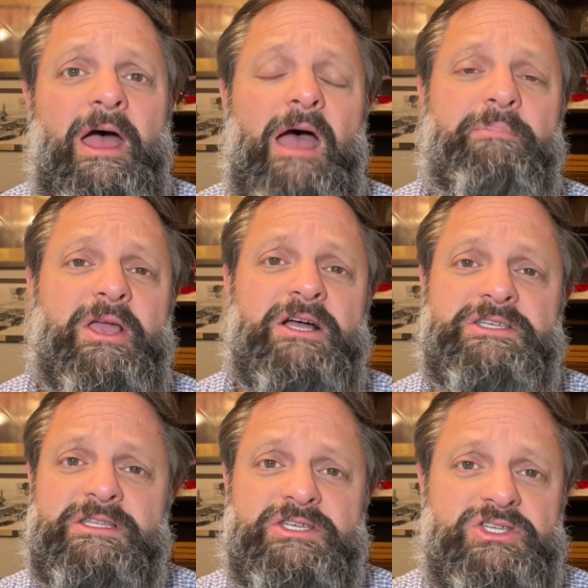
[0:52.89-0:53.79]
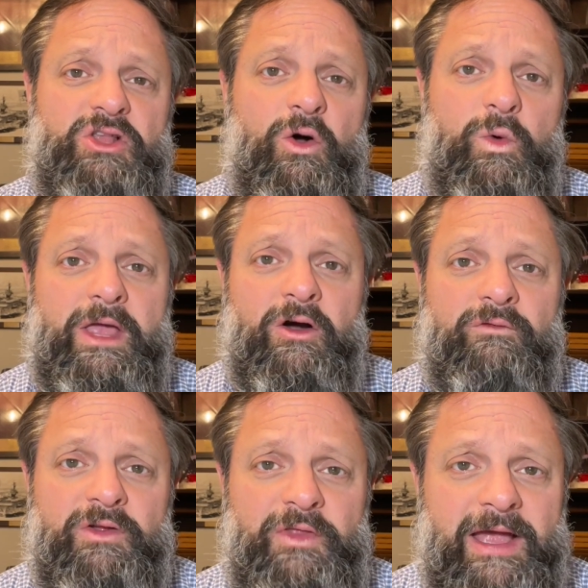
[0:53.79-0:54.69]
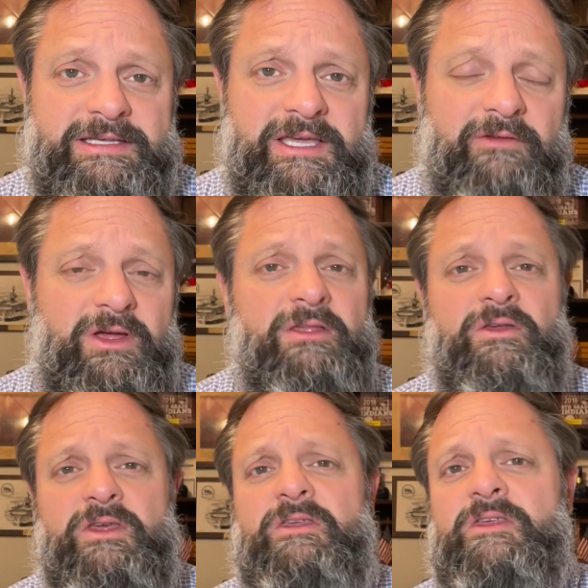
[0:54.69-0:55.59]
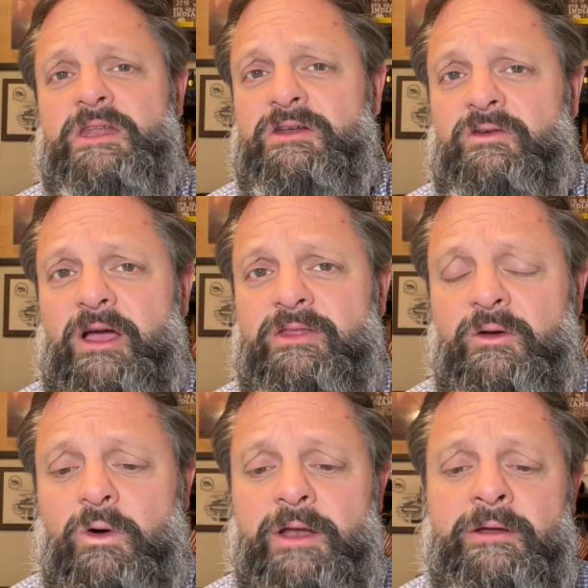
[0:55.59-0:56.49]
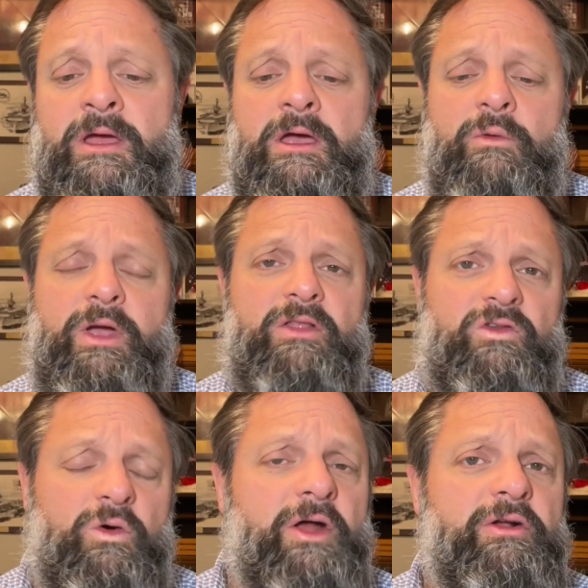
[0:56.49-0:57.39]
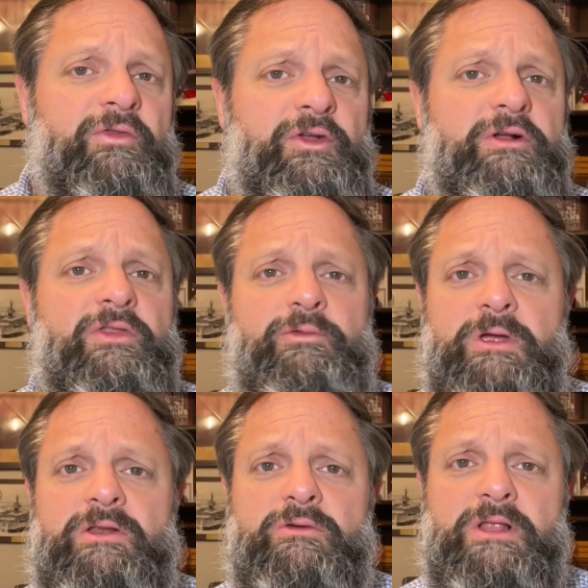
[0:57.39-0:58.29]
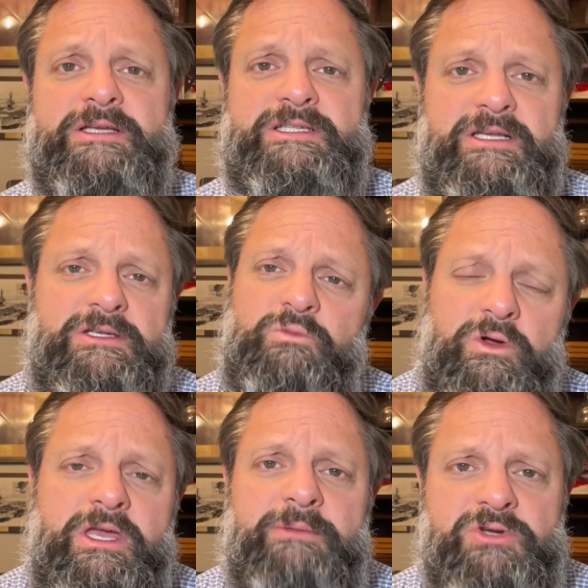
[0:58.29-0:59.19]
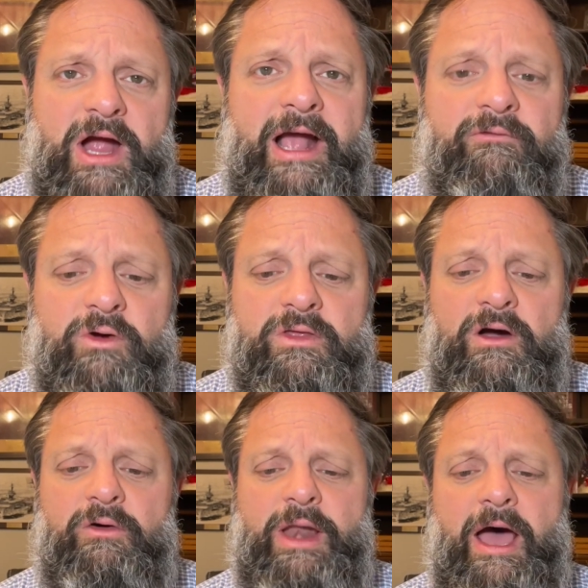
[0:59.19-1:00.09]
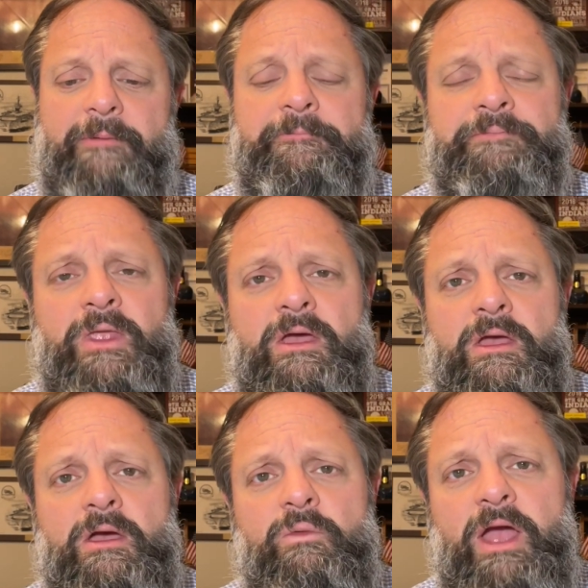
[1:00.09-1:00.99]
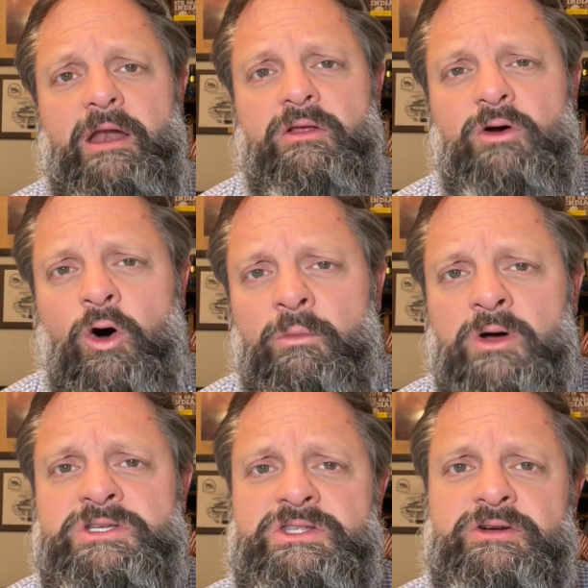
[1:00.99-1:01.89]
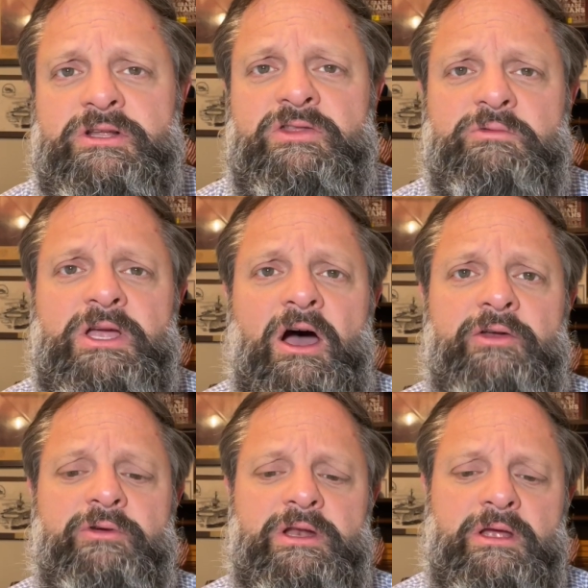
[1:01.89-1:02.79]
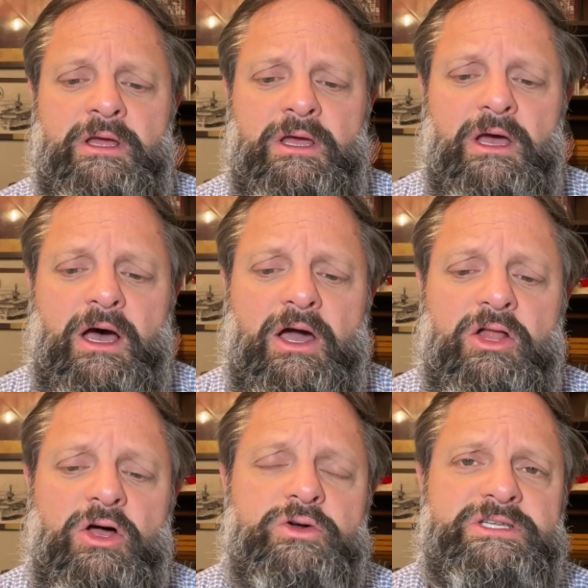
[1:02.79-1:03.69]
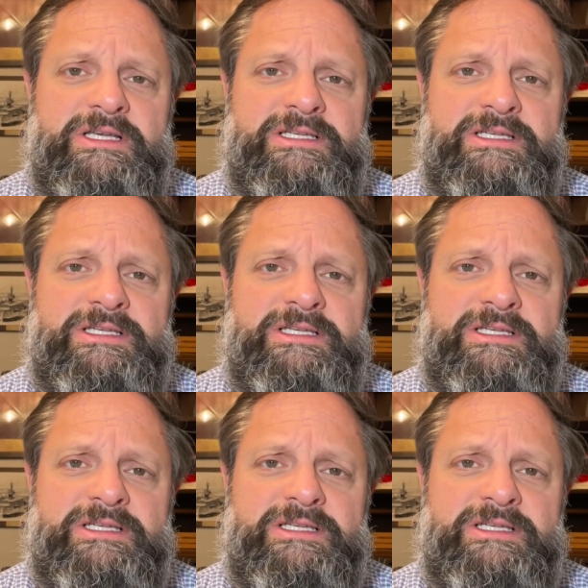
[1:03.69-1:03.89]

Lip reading: because of the slow week over Thanksgiving, so this is an interesting one. We had 233 new listings. We'll keep track of what's going on. We had almost 3,300 closings